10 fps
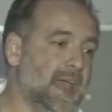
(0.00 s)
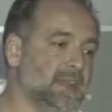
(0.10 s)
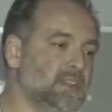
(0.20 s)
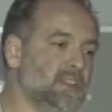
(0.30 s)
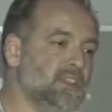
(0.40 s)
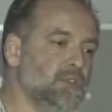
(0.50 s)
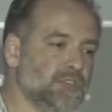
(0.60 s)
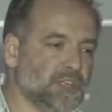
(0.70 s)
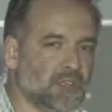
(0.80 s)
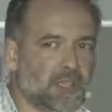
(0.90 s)
And
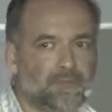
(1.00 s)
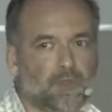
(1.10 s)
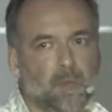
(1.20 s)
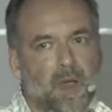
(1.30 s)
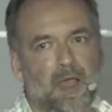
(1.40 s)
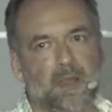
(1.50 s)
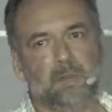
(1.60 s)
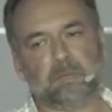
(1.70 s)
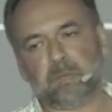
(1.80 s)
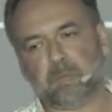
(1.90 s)
usually, if you buy
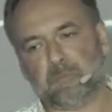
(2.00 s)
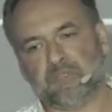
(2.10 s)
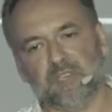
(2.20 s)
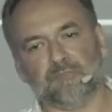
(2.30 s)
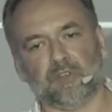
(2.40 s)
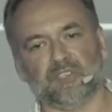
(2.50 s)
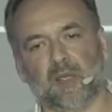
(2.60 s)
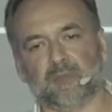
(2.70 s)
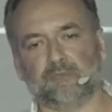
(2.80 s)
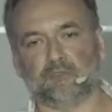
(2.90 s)
different
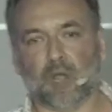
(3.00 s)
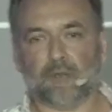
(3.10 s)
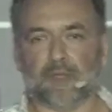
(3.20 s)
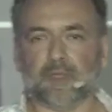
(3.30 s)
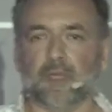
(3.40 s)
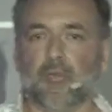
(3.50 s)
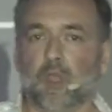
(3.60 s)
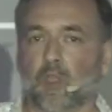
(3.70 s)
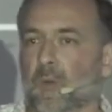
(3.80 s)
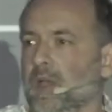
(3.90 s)
types of traffic,
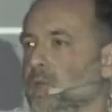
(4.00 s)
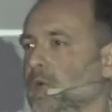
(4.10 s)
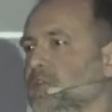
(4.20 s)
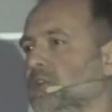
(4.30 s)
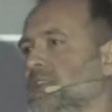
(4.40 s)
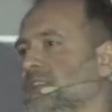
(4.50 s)
you might want to